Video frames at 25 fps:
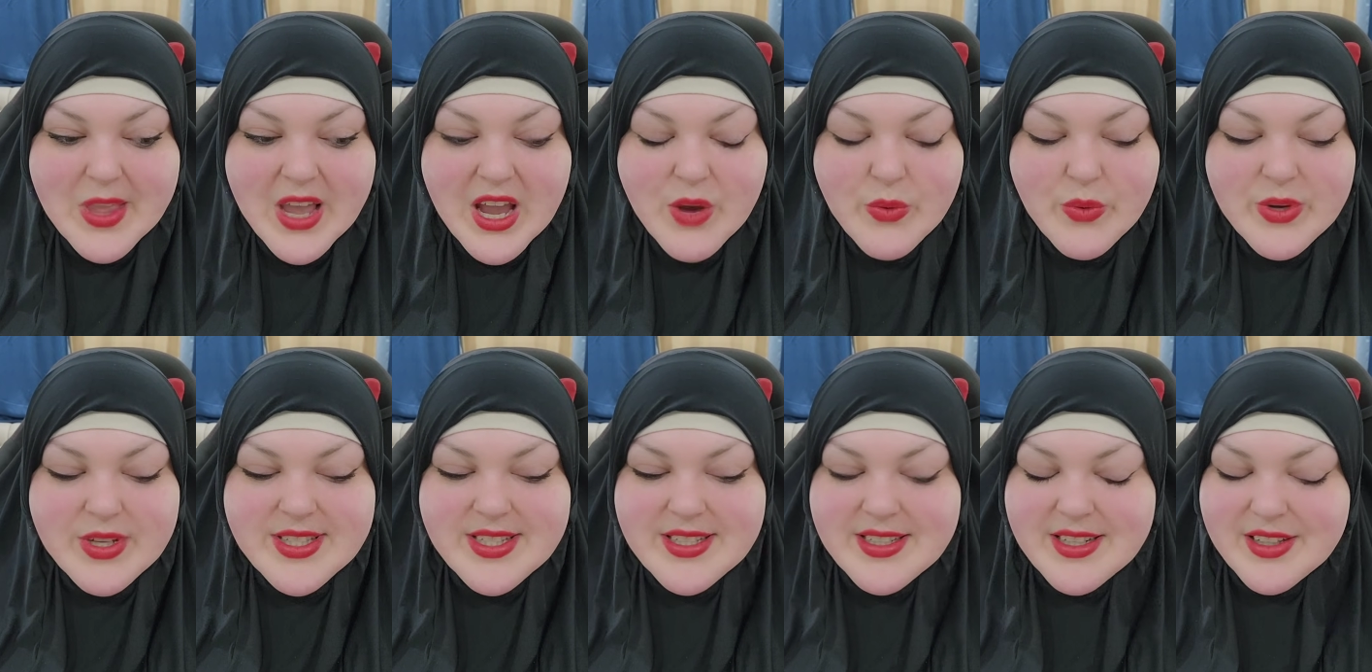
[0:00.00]
I
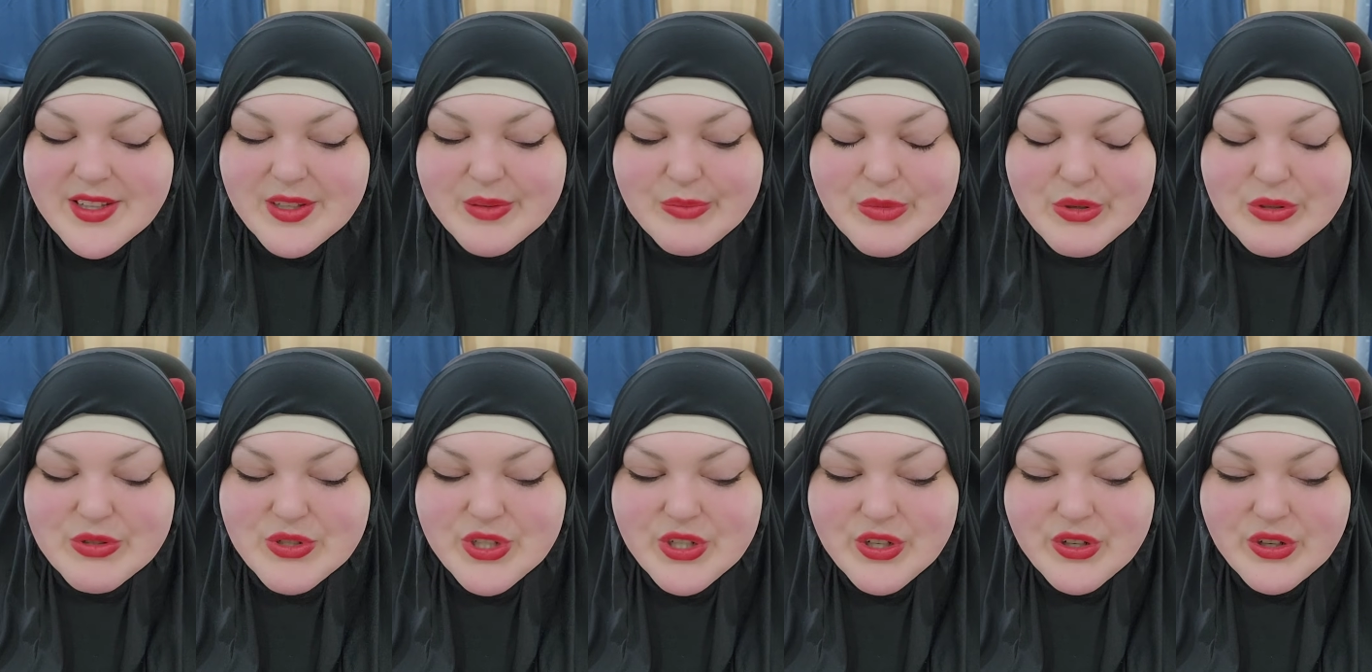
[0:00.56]
wasn't in the
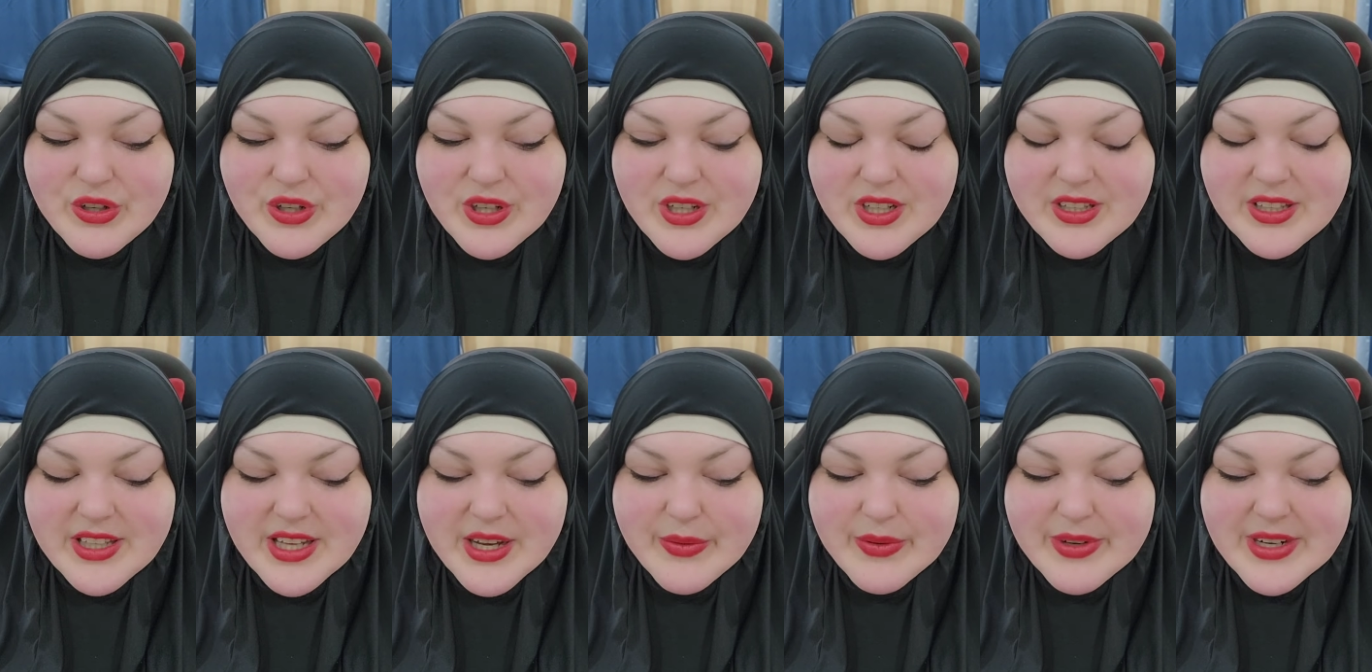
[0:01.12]
mood to
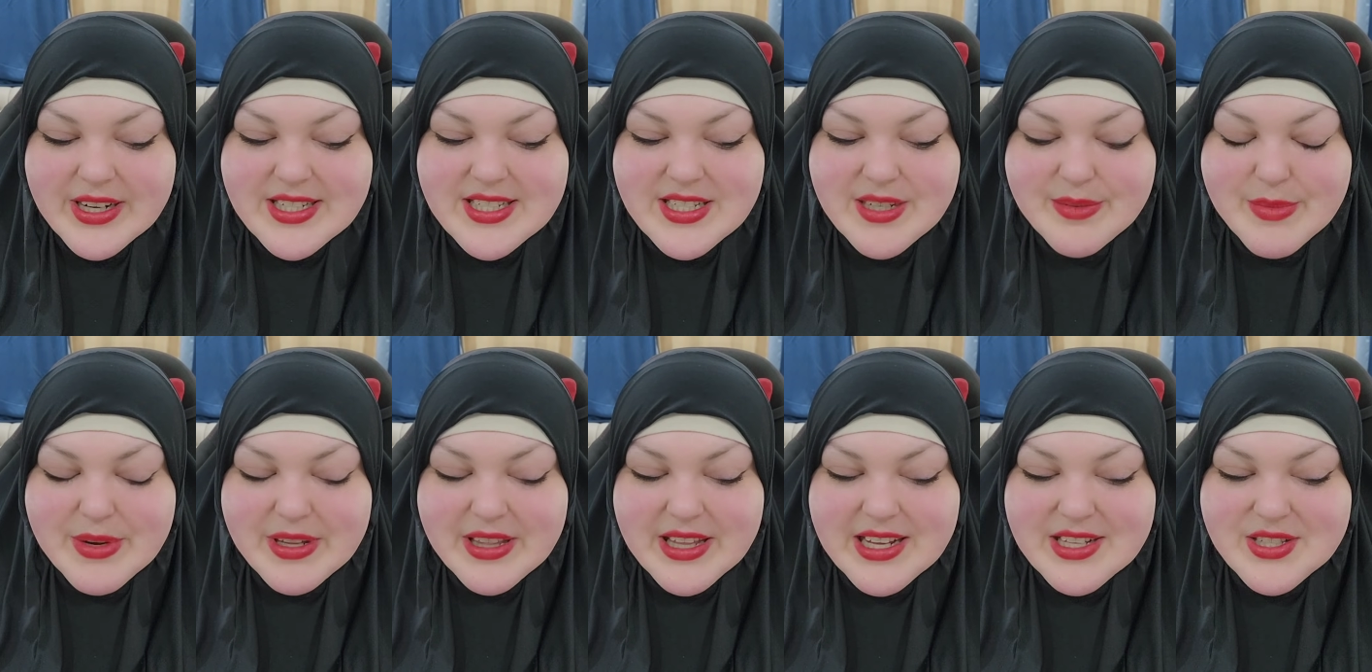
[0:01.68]
cook like when I
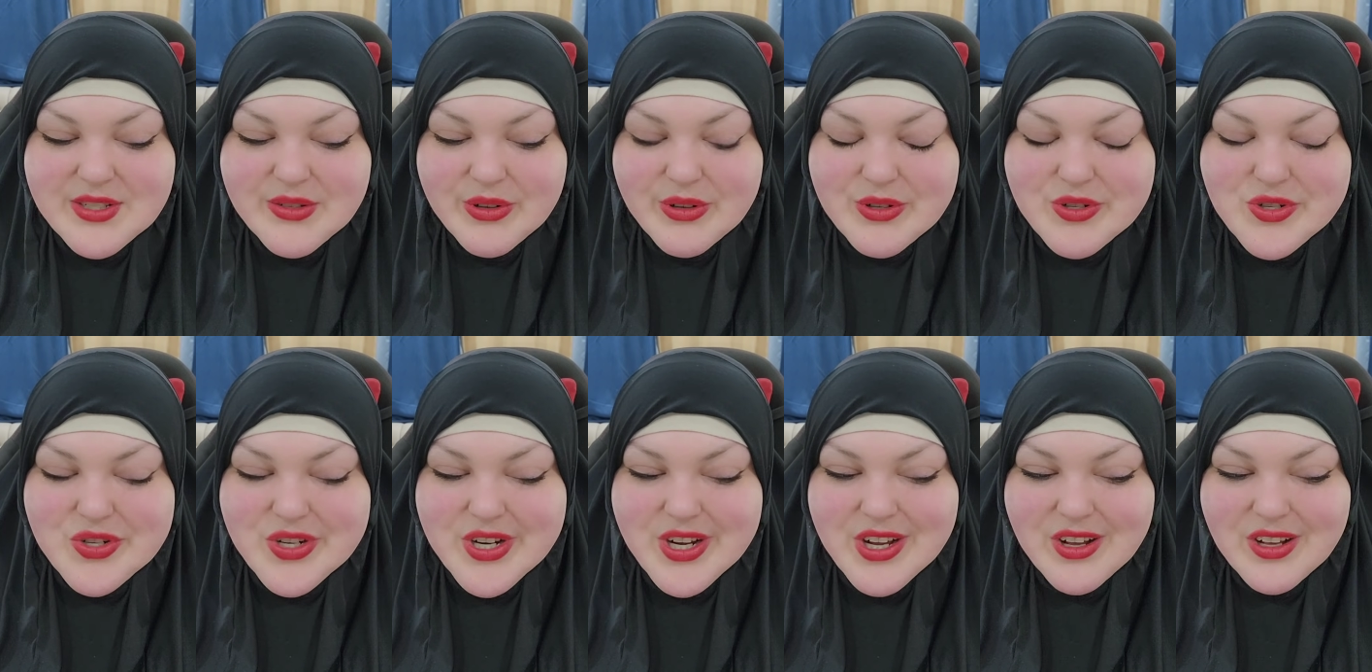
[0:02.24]
did my last
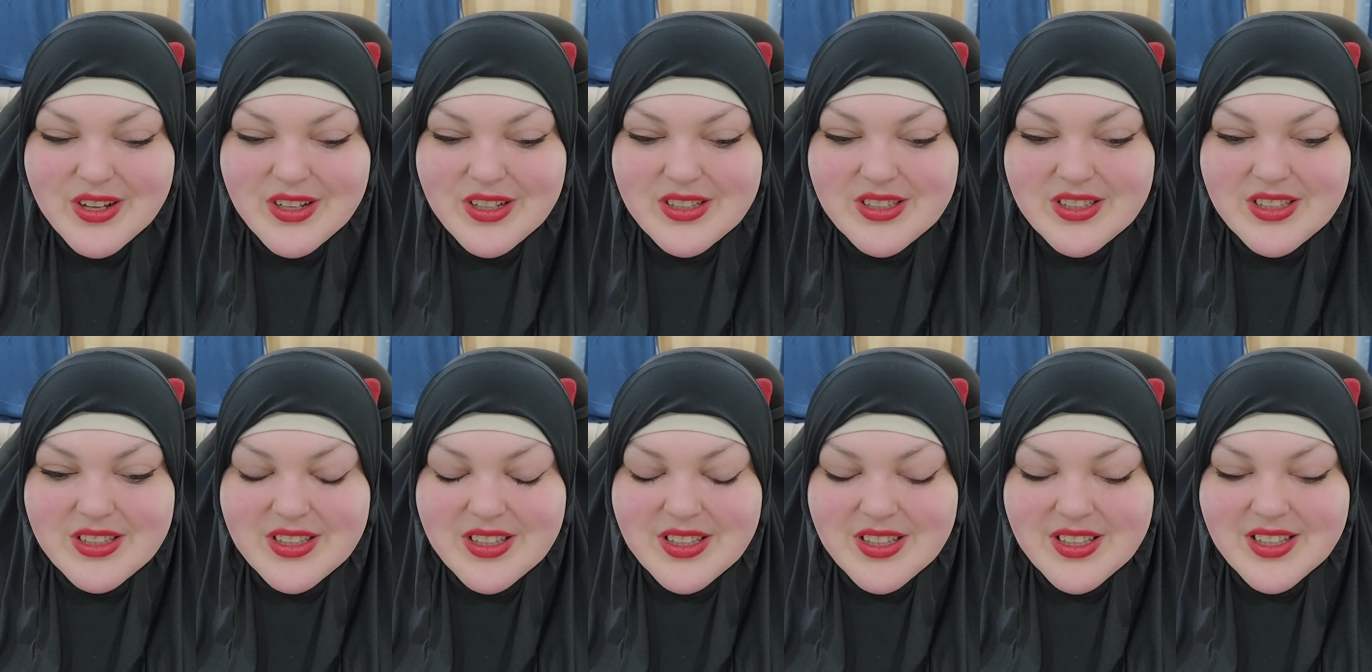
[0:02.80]
grocery haul,
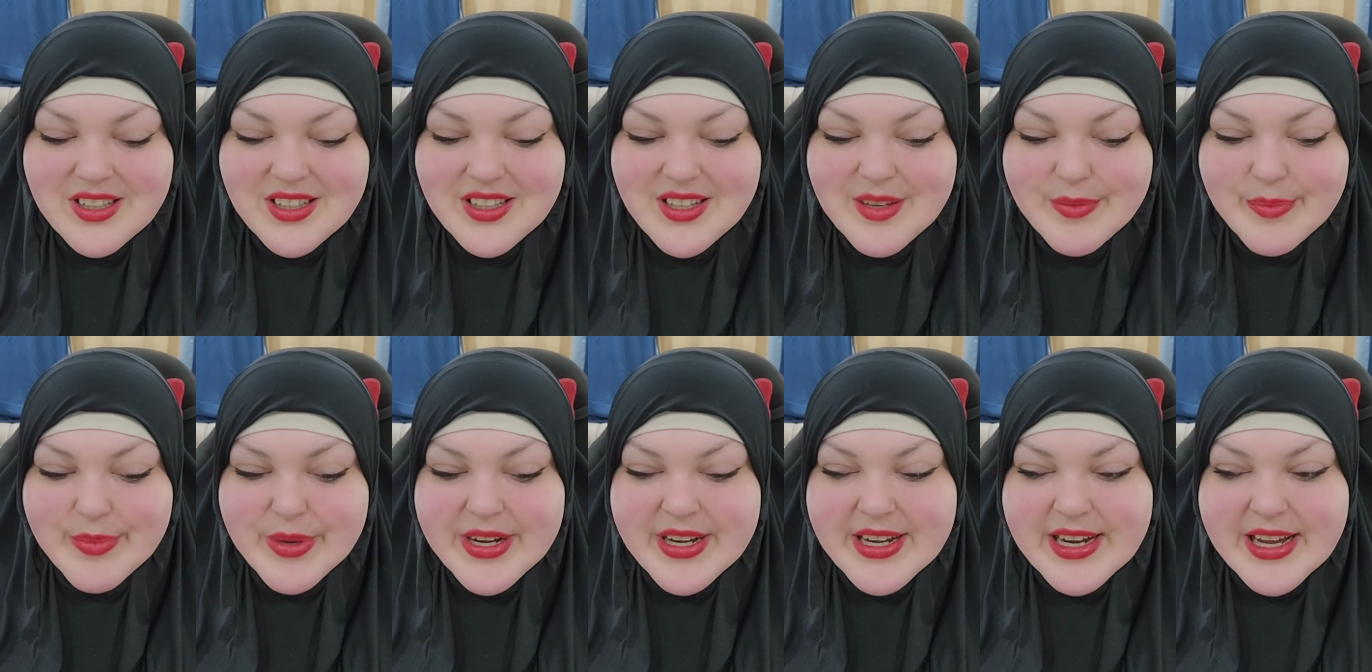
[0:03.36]

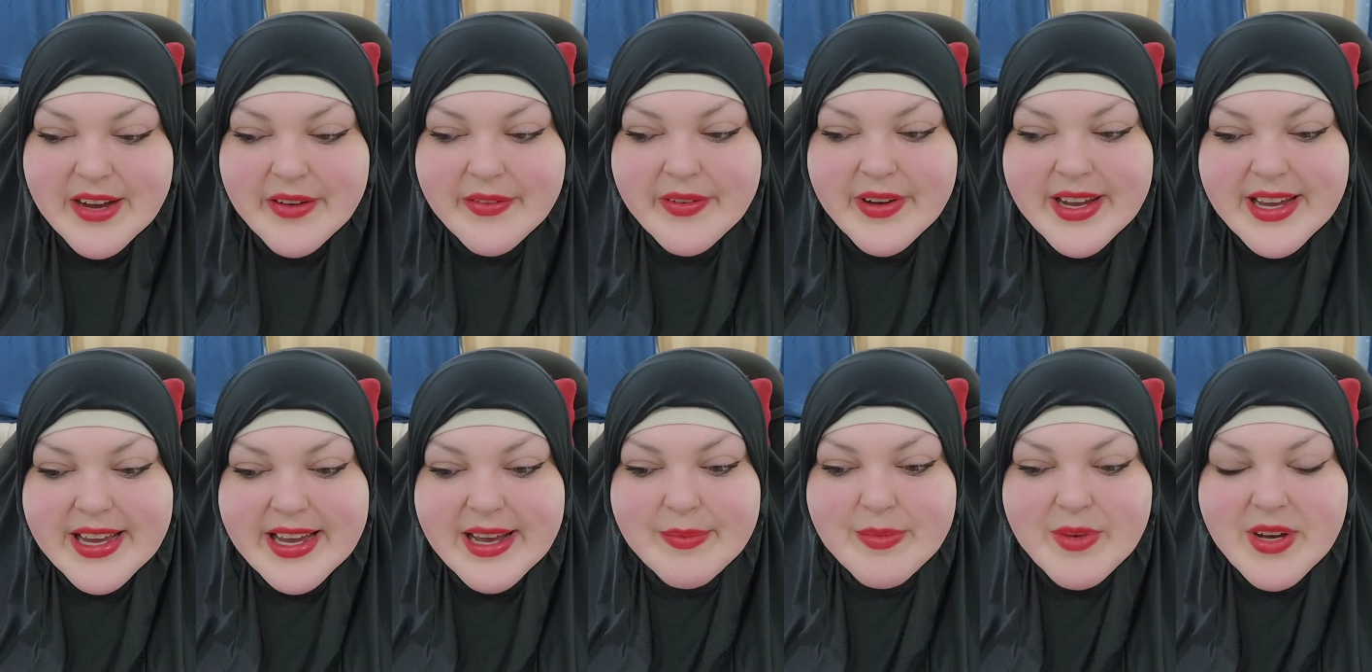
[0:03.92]
but now
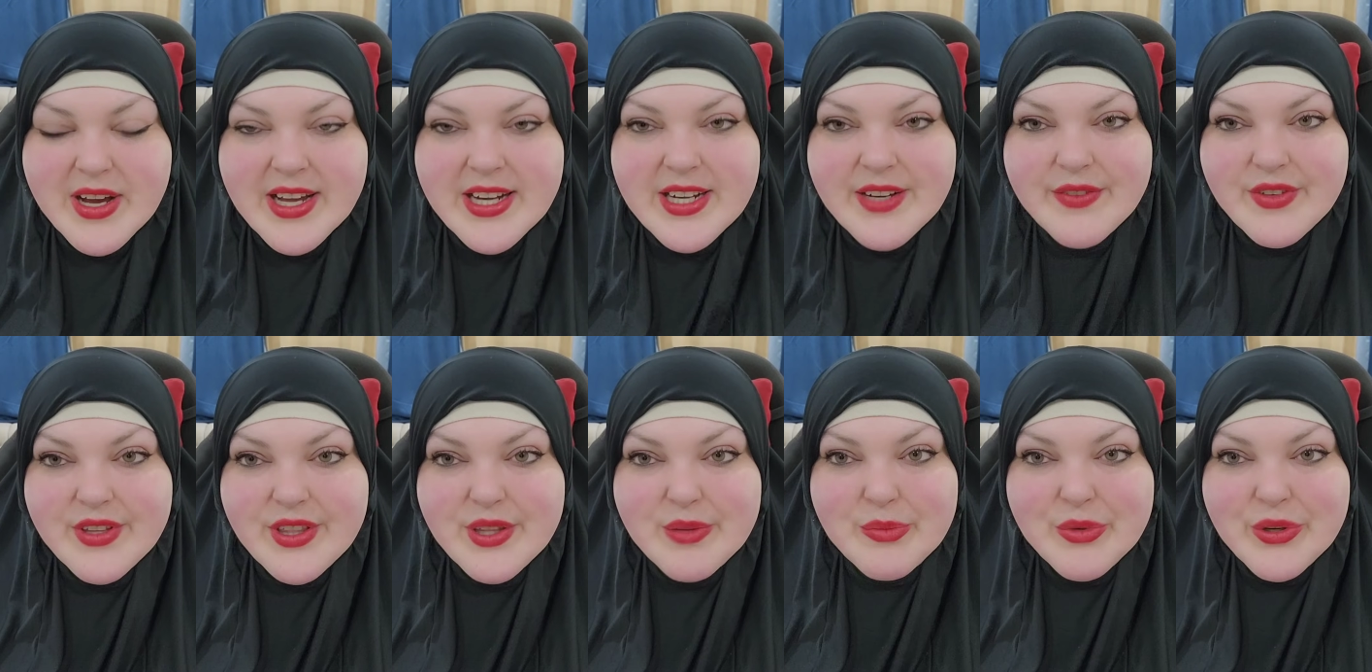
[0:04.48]
I am kind
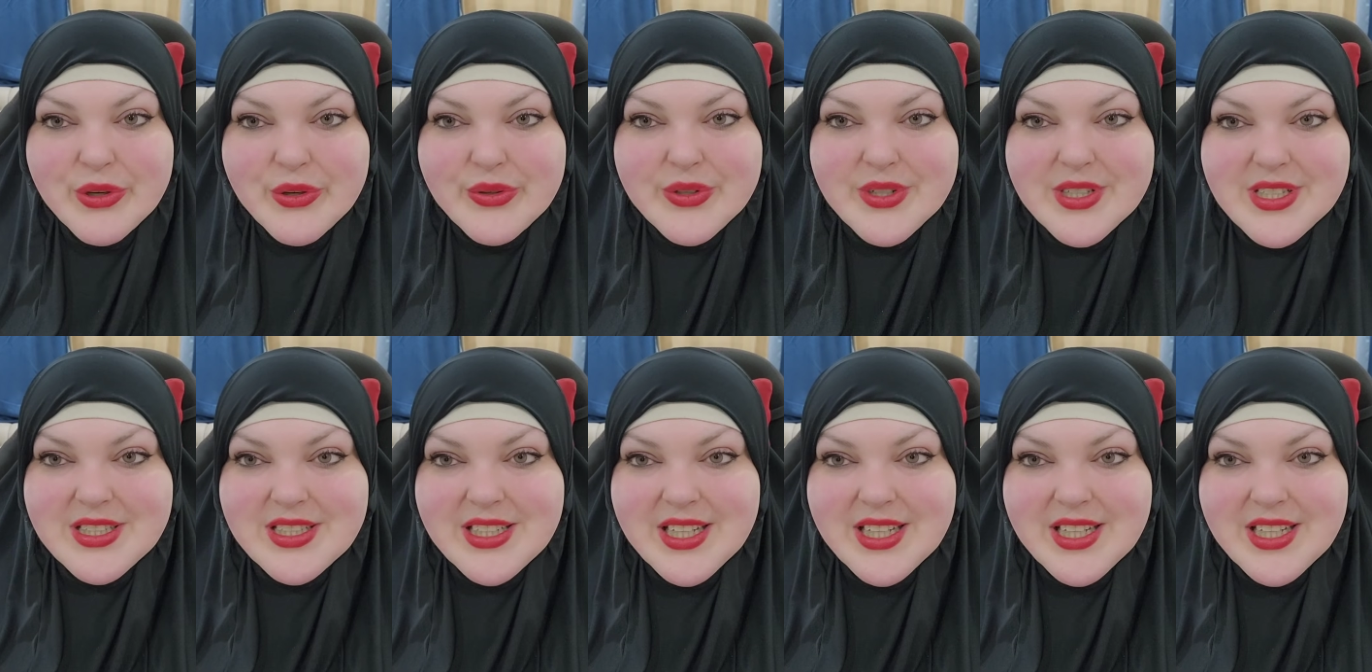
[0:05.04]
of in the mood.